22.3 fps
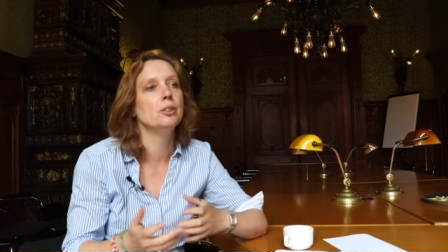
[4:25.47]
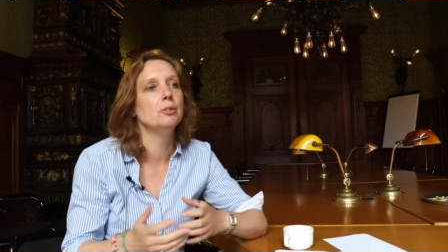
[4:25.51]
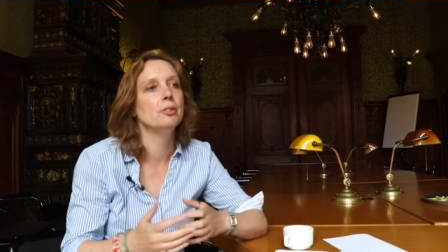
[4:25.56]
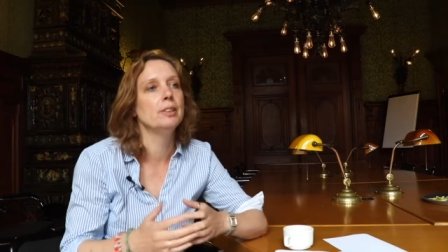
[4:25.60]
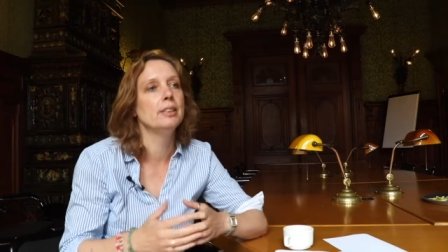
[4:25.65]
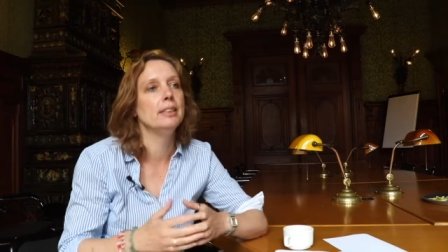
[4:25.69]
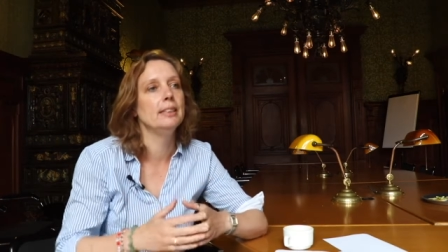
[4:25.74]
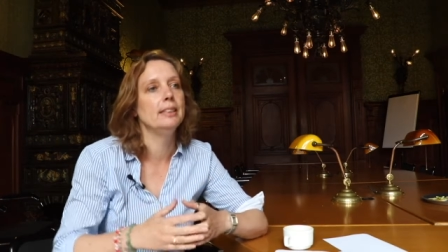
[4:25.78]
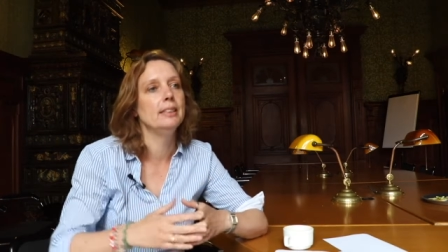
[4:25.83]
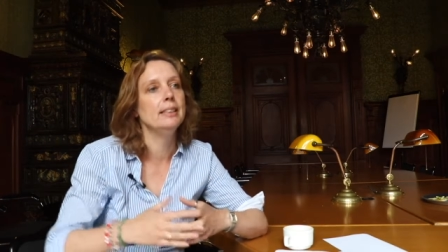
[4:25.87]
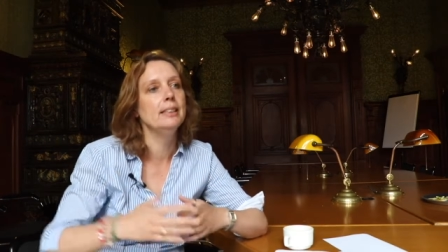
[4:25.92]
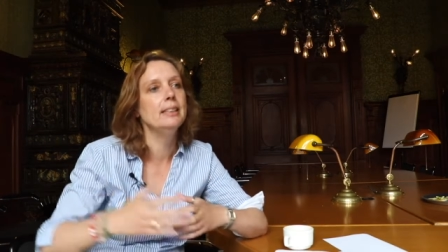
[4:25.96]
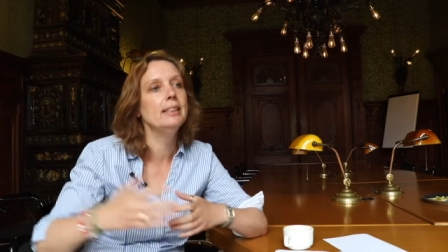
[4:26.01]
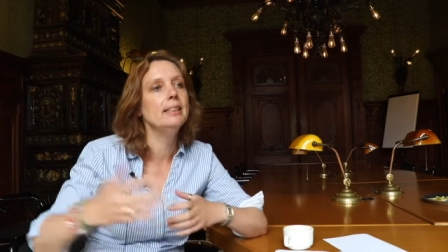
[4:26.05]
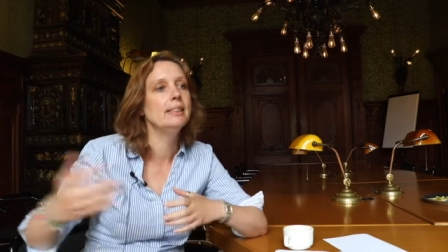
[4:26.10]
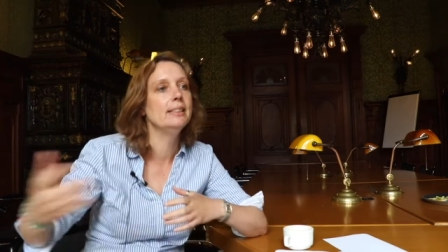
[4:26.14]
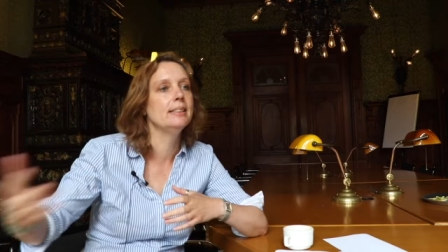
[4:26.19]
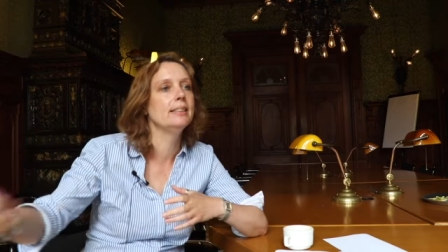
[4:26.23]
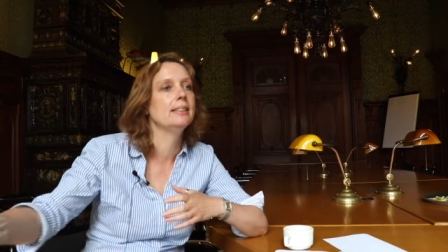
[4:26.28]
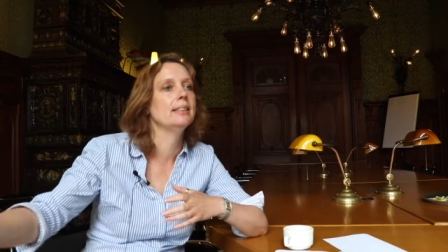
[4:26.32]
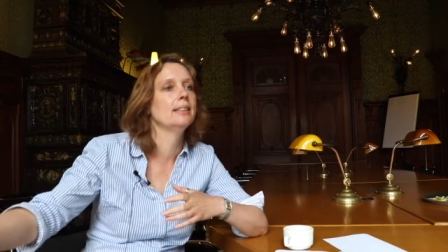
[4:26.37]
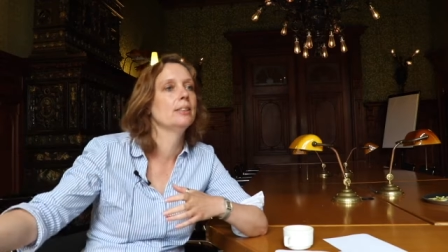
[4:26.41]
You really
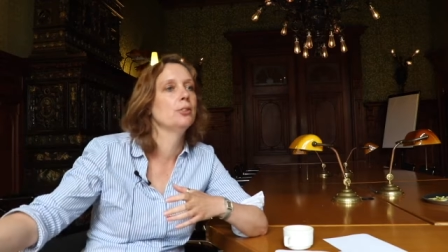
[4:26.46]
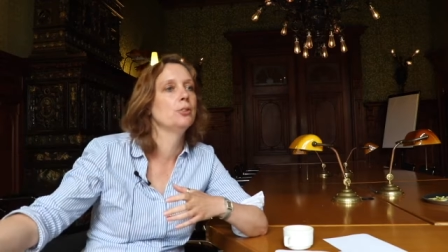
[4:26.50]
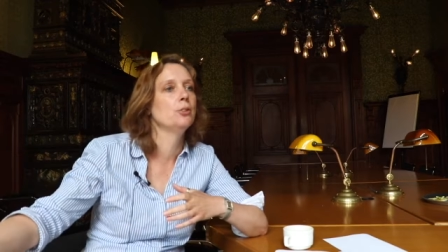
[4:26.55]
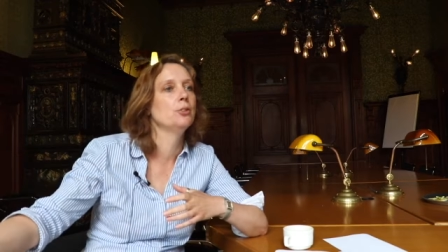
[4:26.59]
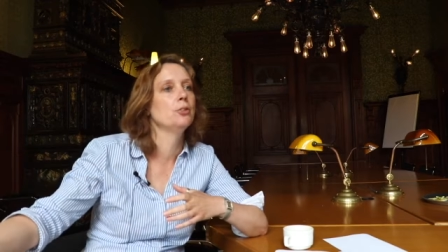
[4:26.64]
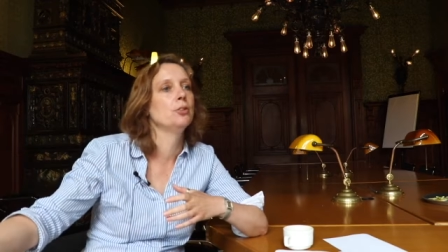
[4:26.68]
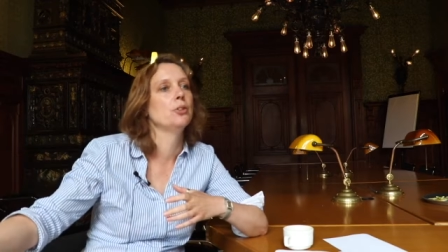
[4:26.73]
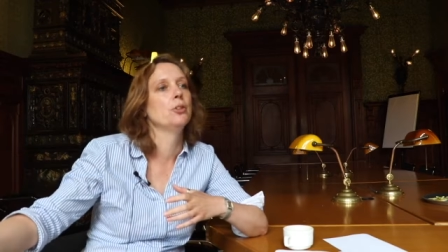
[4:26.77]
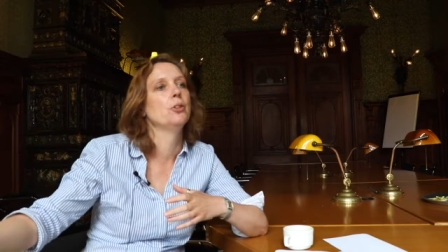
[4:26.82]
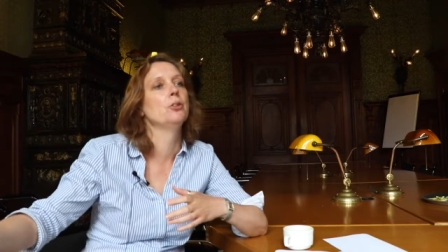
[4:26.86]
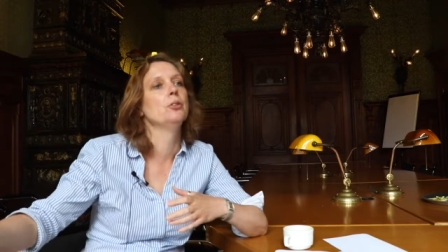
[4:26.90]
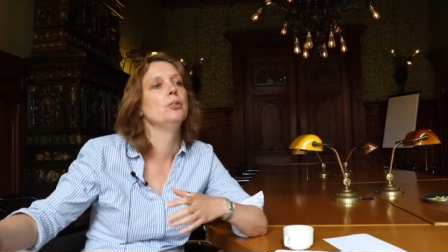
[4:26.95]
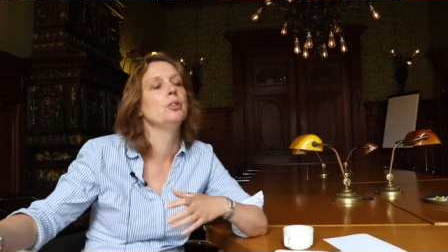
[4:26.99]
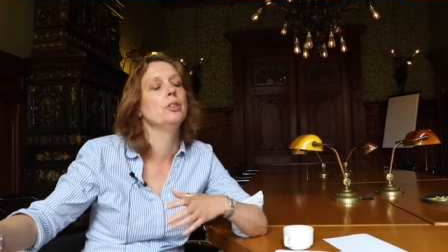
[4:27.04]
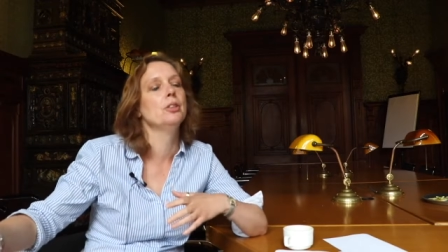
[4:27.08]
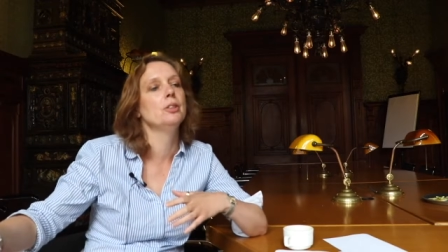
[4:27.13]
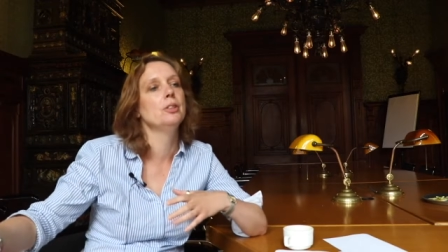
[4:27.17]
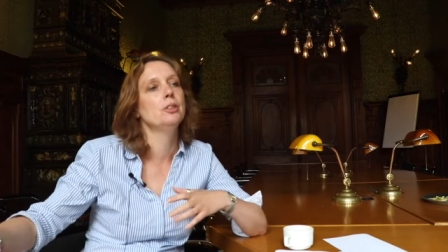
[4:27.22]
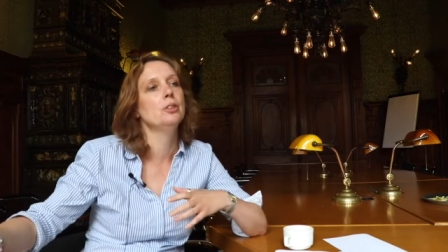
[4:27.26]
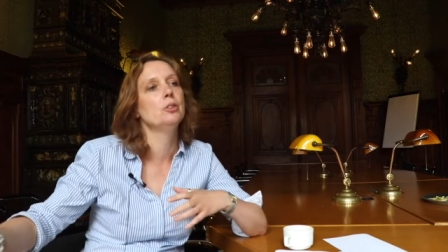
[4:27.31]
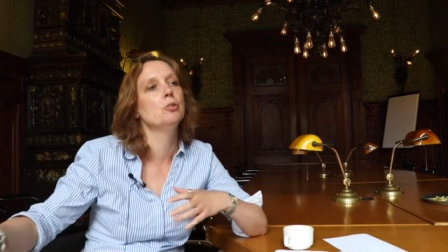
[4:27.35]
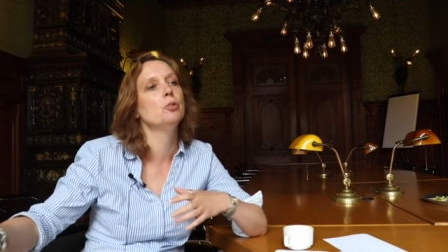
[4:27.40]
need also
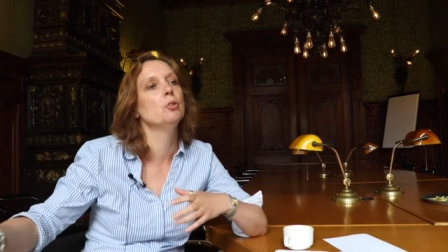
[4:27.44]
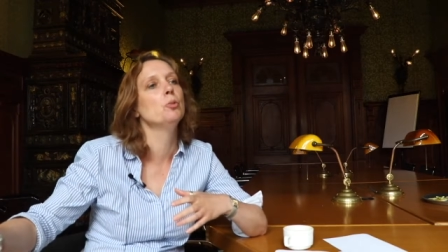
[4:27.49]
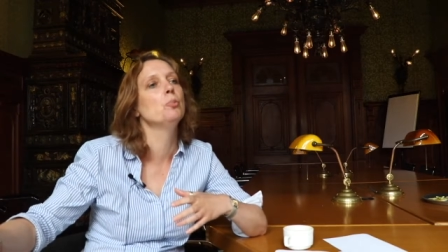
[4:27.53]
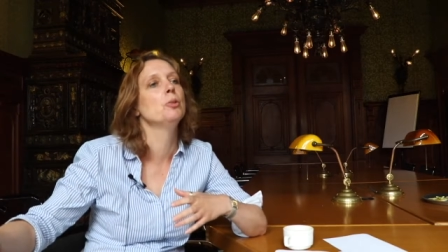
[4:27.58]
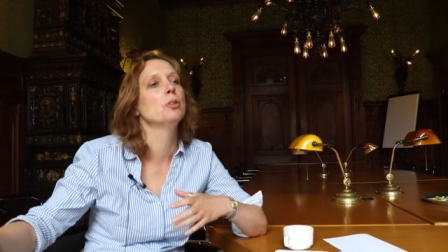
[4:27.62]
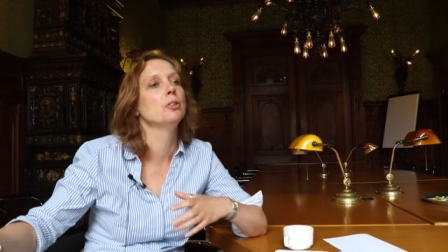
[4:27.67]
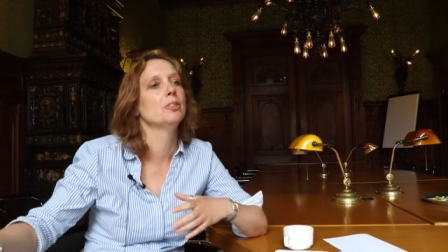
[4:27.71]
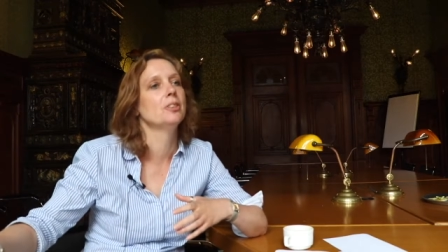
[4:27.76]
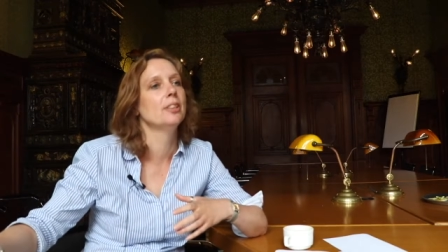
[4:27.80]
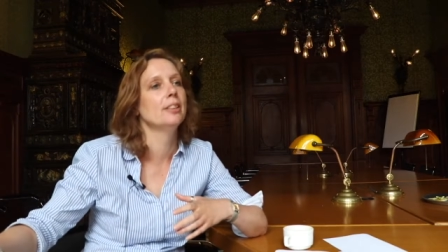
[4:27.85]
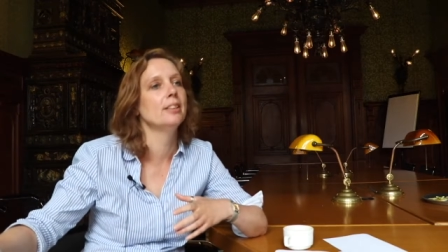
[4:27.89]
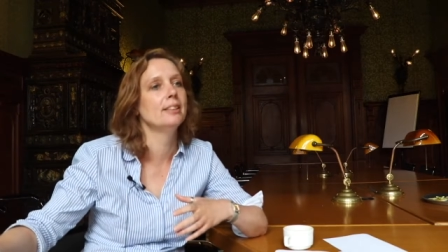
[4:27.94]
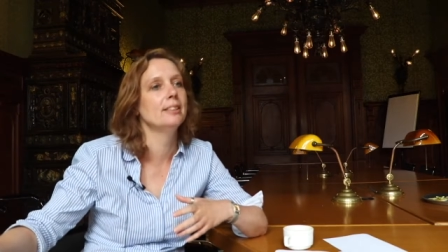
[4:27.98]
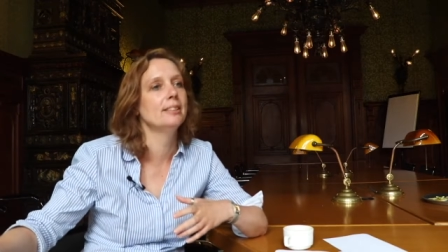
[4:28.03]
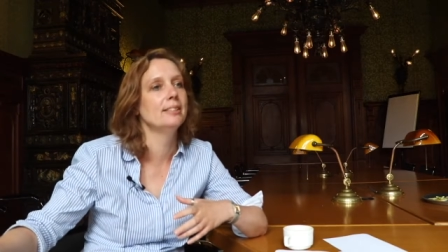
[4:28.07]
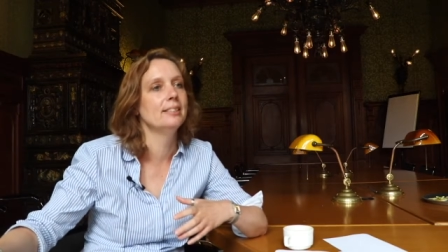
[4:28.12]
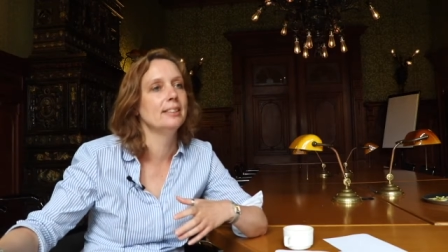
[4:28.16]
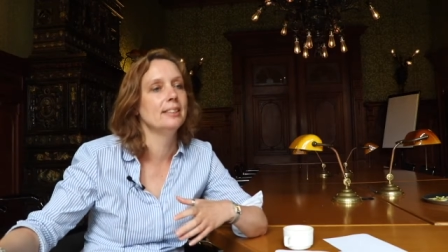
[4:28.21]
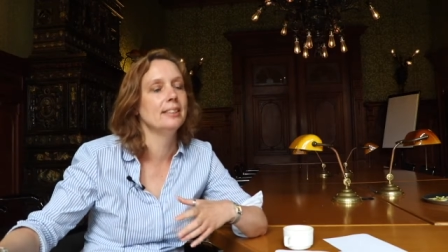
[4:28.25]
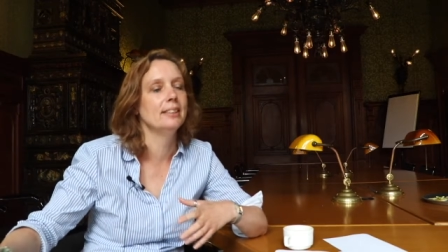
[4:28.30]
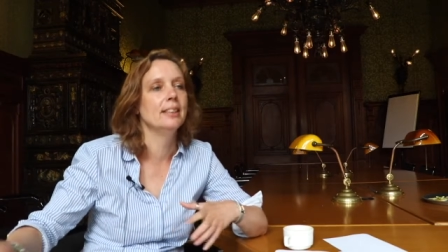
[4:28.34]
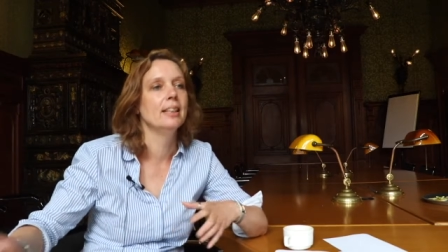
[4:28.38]
the, the group you're
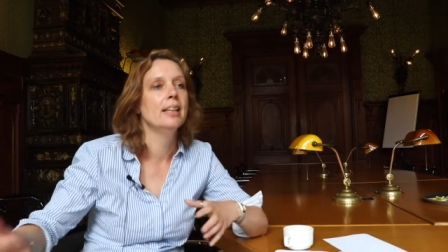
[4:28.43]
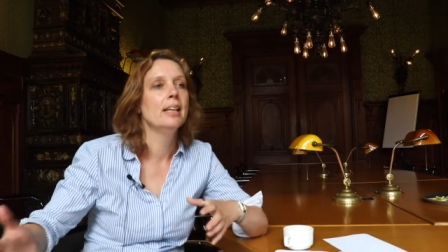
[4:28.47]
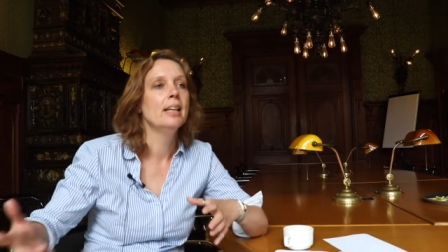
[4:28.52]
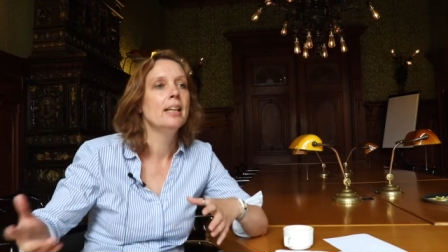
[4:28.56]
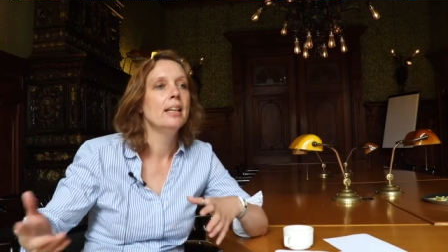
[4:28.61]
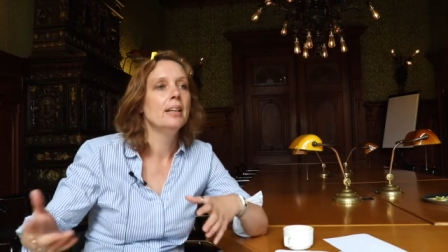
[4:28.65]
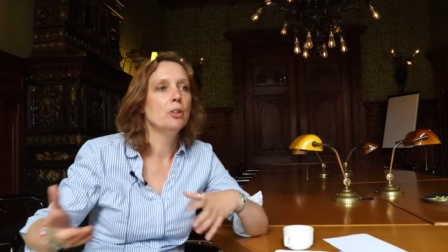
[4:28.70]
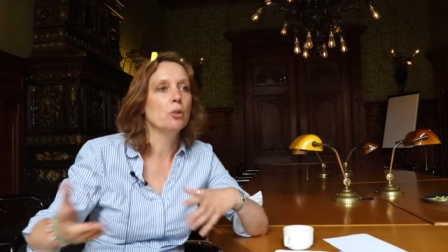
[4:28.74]
targeting.